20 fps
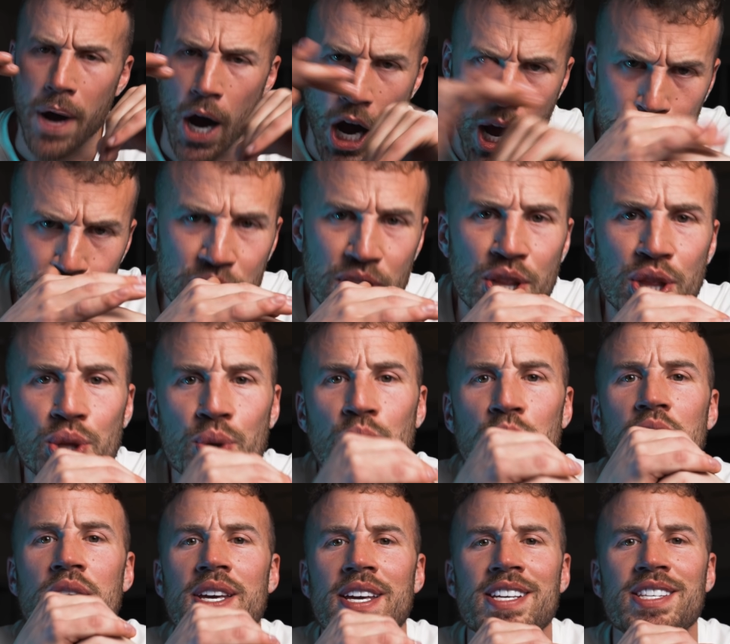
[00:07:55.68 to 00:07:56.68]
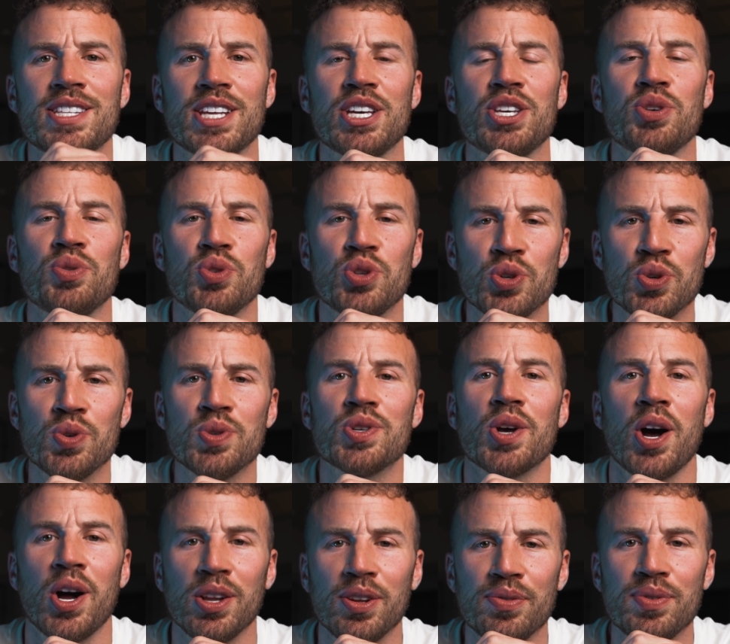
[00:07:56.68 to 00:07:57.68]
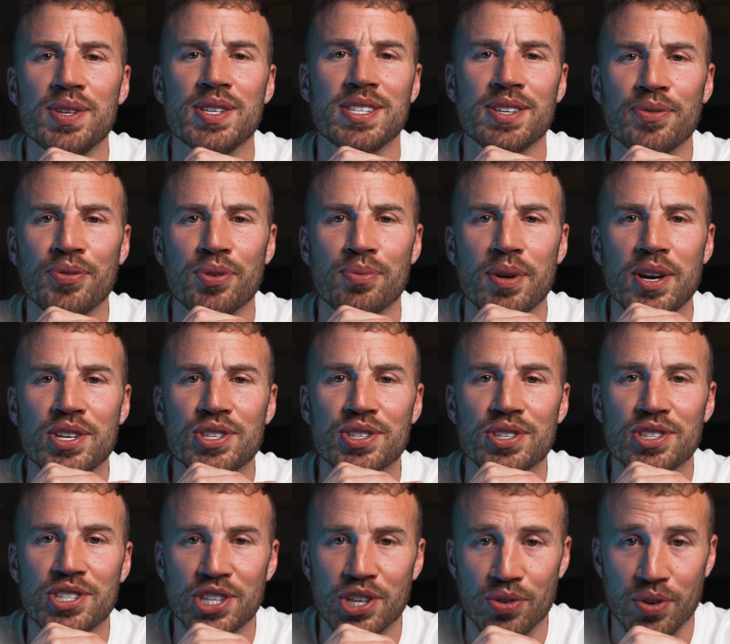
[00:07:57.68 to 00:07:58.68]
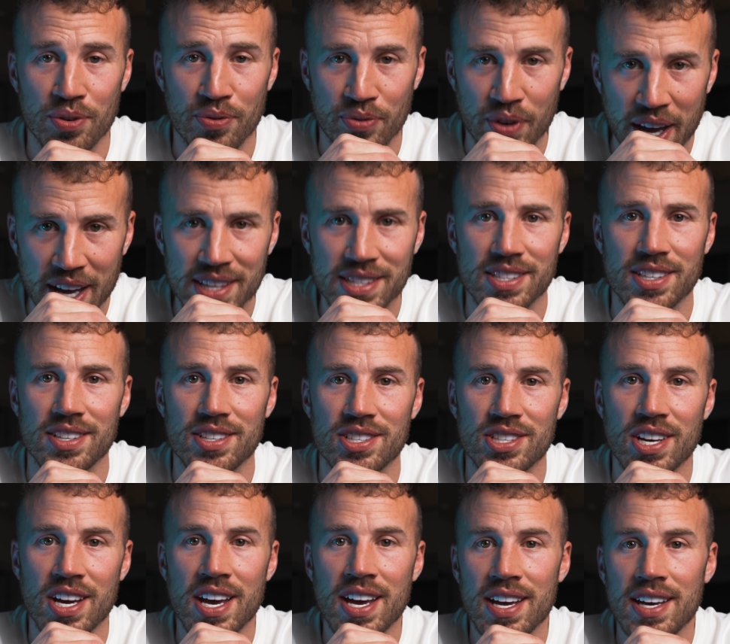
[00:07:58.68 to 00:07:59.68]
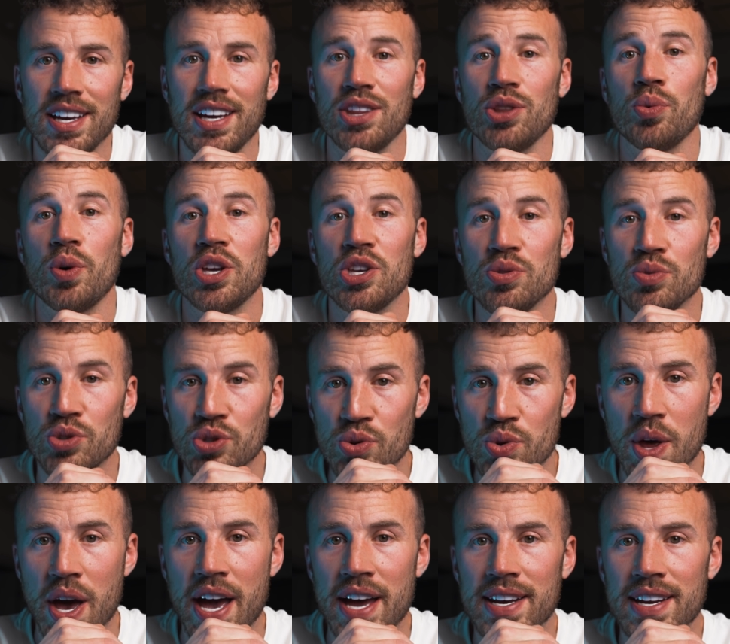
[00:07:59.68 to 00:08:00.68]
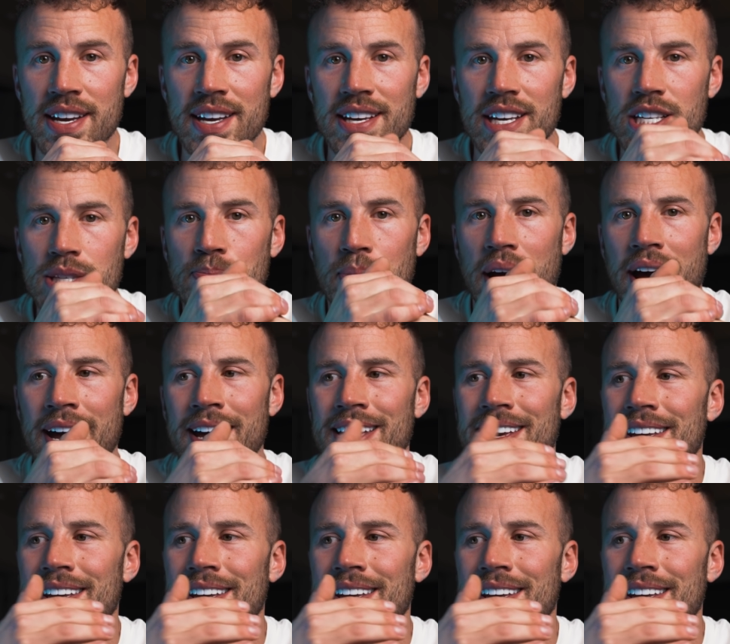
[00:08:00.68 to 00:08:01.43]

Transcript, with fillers: Option three is that you use all of this information to your advantage. And the way you do that is by